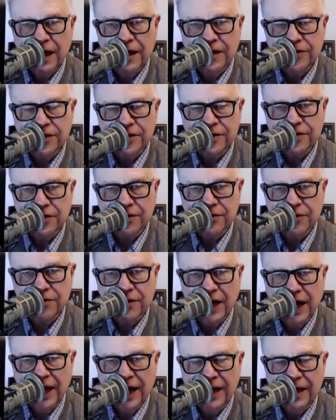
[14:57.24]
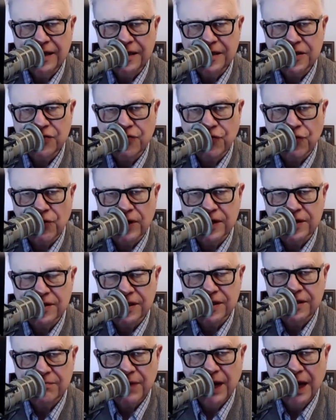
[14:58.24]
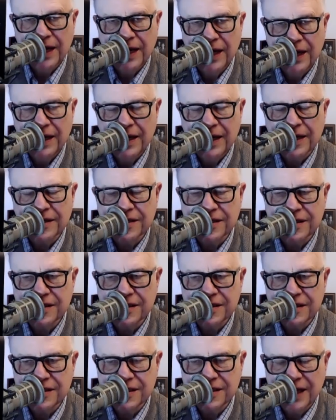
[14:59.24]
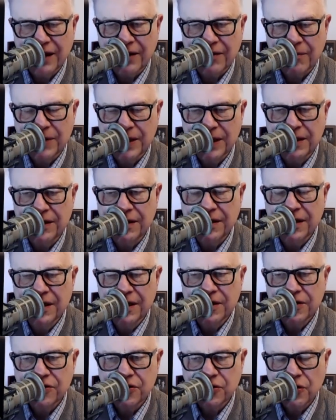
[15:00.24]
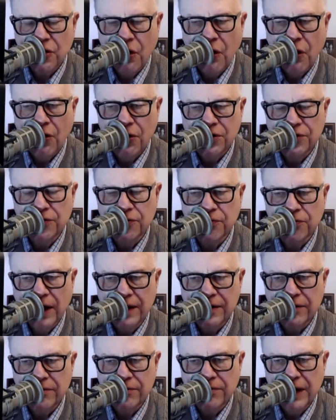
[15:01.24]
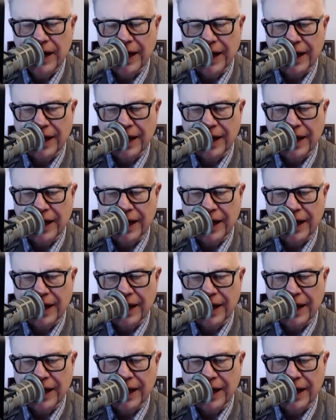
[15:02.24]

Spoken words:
just heard Anne's voice in my head tell me to call you right away.